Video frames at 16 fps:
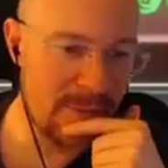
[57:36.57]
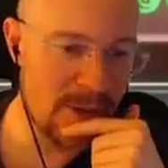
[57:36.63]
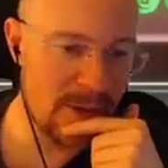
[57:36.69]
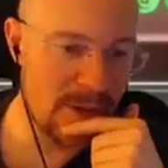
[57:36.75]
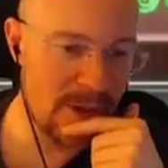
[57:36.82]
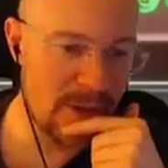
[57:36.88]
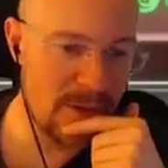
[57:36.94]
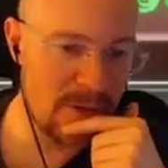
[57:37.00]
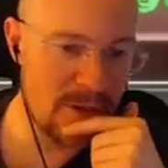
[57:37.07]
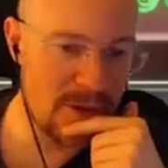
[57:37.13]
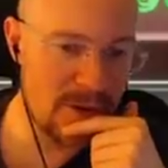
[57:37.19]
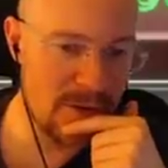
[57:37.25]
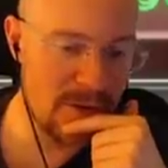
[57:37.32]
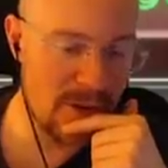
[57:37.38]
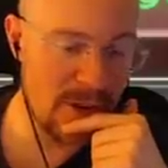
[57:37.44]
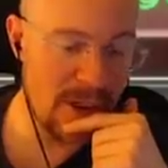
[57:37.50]
a broken
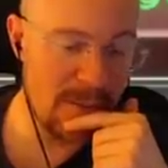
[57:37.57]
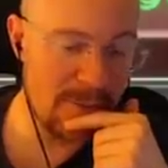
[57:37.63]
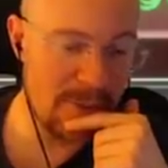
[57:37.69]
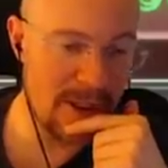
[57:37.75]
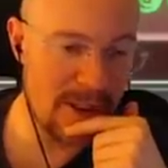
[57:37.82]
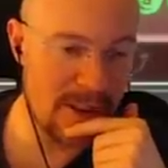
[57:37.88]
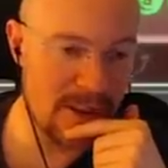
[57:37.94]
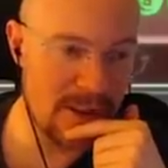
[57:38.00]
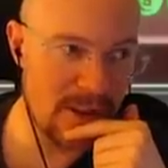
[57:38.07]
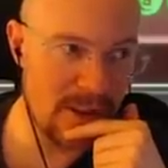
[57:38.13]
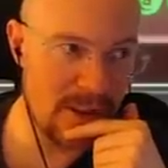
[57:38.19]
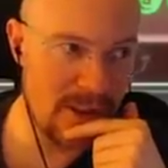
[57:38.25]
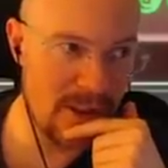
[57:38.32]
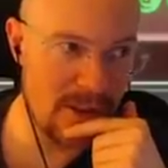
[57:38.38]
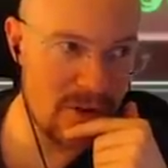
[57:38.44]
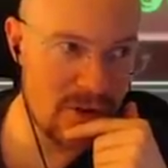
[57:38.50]
O2 or upgrading
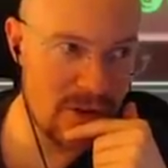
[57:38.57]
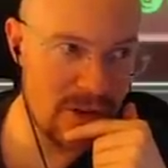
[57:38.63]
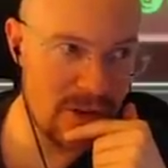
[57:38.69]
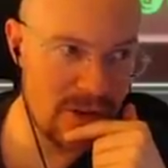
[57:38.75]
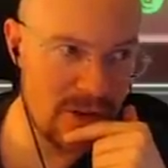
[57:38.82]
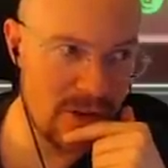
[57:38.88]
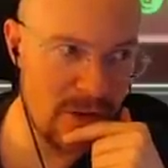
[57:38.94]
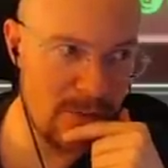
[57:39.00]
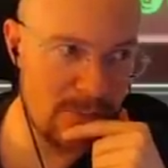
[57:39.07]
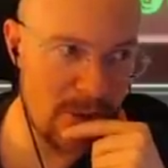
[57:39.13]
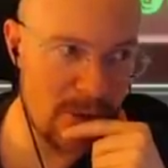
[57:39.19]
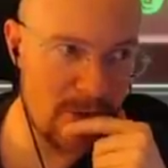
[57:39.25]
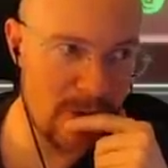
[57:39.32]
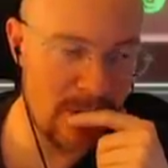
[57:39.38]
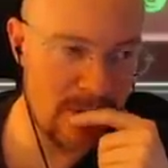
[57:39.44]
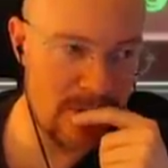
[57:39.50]
a, a, a
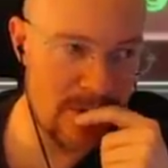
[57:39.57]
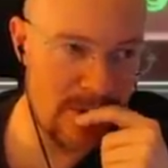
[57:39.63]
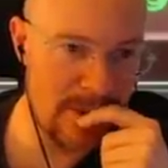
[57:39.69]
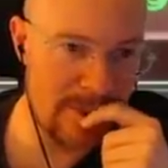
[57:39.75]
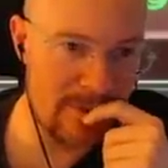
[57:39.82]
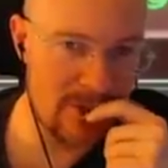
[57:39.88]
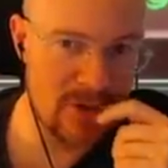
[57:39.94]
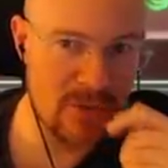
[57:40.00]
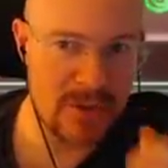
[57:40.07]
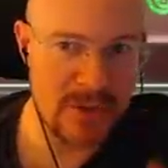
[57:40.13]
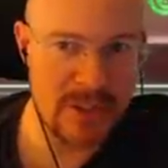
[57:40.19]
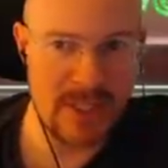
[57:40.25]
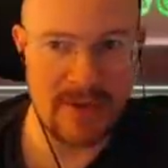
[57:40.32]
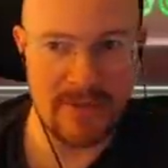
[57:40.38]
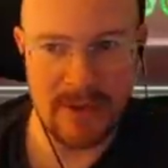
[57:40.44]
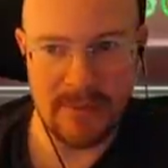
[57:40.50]
broken O2 level 2 will
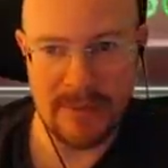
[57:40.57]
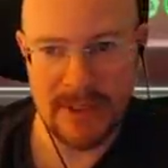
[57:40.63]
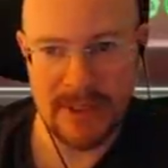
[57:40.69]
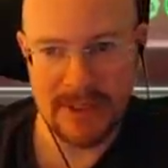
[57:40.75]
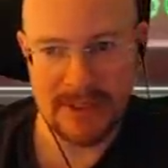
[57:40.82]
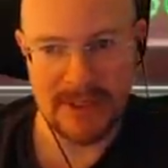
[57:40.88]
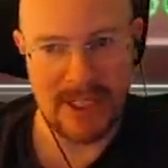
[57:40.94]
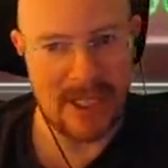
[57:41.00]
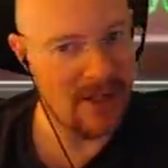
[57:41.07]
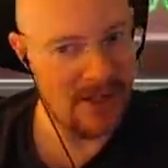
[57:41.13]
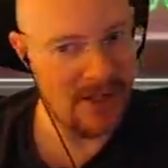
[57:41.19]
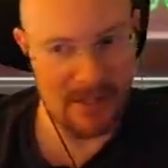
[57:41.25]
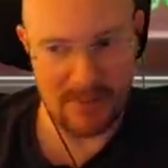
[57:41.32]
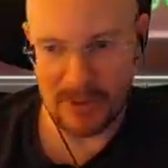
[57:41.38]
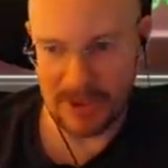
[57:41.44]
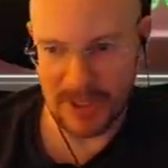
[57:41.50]
save them, how
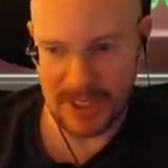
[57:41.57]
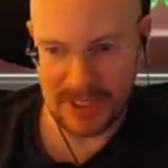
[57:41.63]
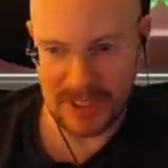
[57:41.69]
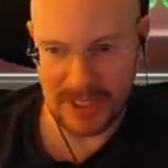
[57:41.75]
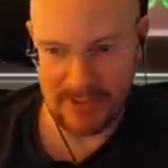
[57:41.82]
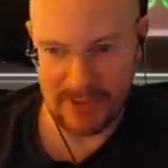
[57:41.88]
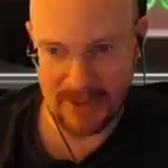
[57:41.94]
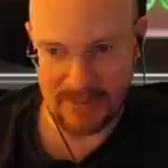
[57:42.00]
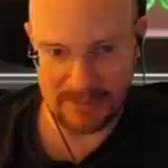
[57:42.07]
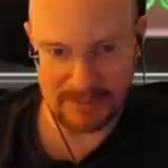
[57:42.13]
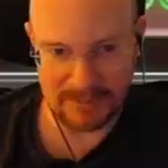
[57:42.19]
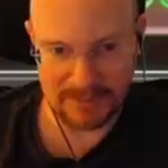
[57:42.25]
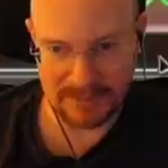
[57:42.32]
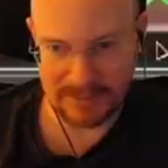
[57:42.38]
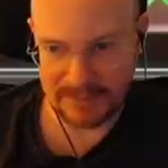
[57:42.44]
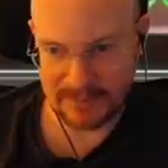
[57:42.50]
that will not save them.
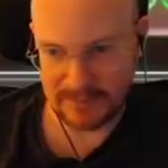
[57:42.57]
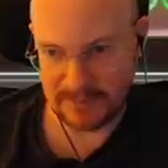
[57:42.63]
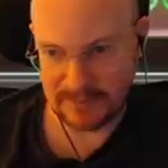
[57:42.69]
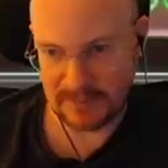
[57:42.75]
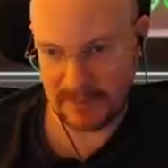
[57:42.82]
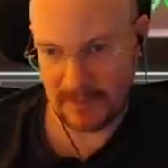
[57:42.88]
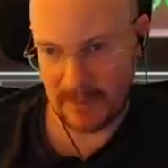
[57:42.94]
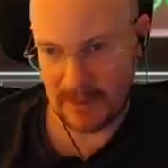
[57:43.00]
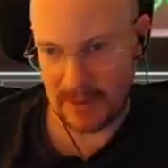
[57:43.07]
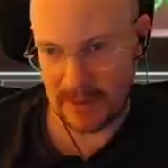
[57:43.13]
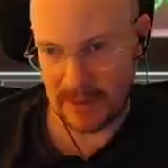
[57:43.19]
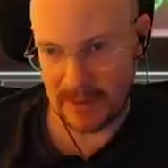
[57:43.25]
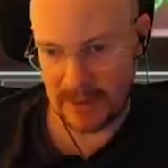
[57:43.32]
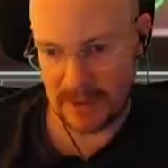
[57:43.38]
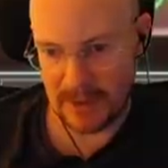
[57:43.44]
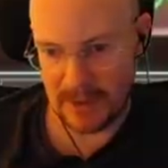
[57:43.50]

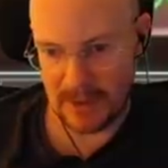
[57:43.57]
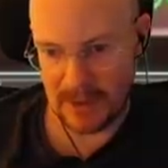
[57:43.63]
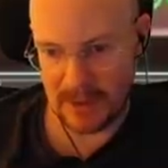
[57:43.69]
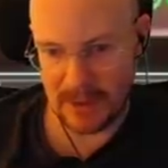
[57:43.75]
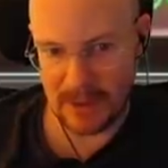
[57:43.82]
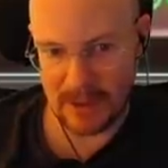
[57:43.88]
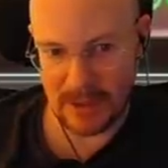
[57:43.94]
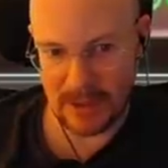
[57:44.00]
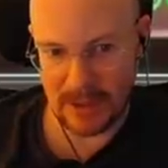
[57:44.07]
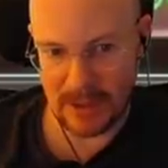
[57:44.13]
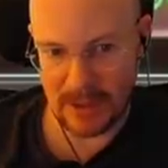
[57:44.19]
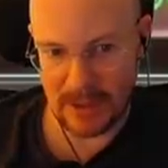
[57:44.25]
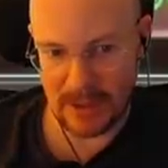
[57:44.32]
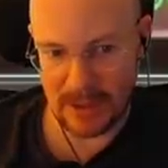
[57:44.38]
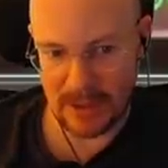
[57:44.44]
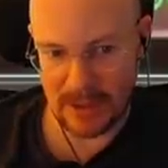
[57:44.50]

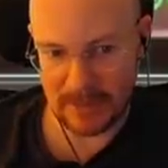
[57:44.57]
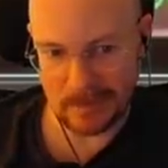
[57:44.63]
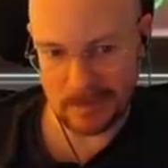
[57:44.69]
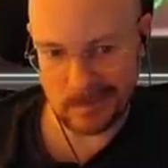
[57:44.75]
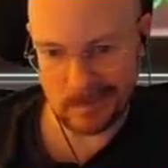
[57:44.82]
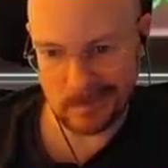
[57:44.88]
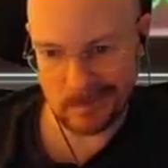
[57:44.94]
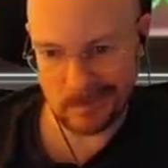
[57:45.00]
Um,